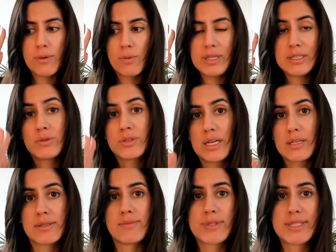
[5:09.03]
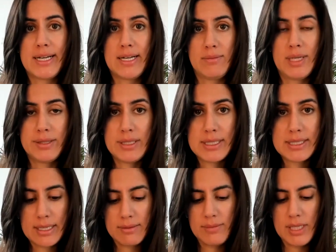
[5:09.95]
we need to take some time. And this
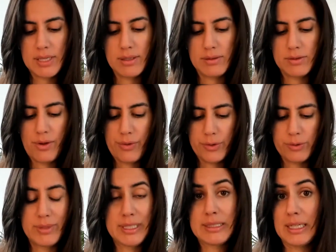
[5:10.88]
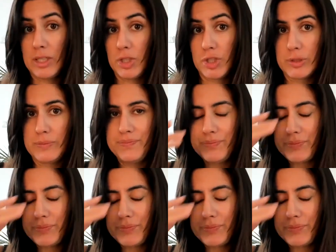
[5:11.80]
can be done through meditation.